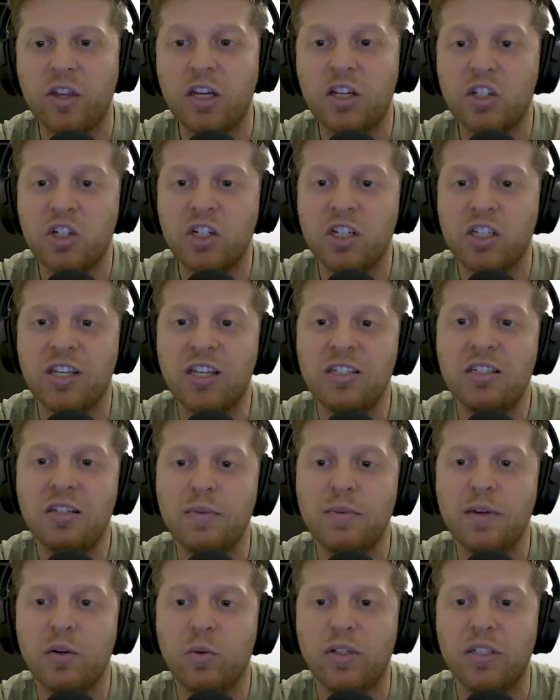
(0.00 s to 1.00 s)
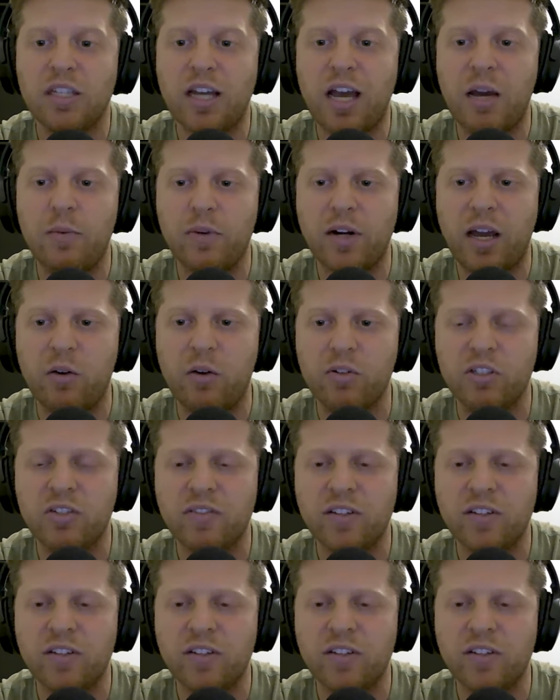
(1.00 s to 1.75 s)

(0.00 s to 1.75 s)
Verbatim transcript: because she said to me one time when I was